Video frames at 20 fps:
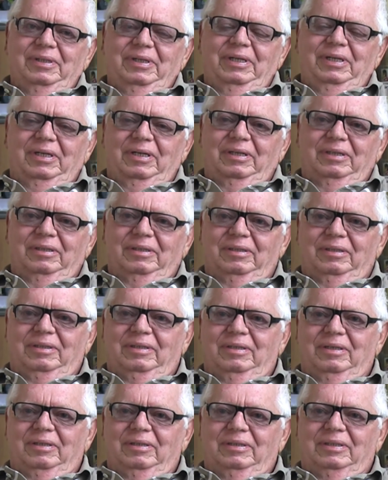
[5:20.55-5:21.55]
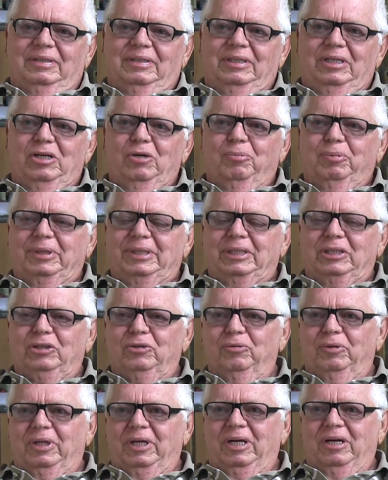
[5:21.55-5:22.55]
in a senior
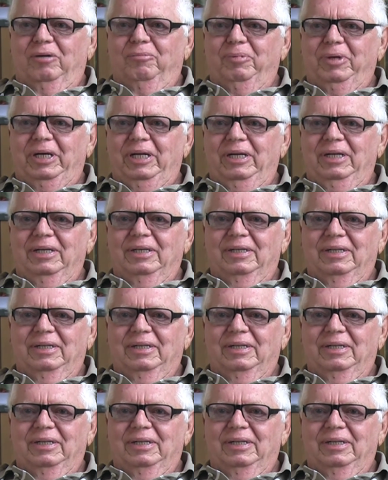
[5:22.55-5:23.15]
position with the company.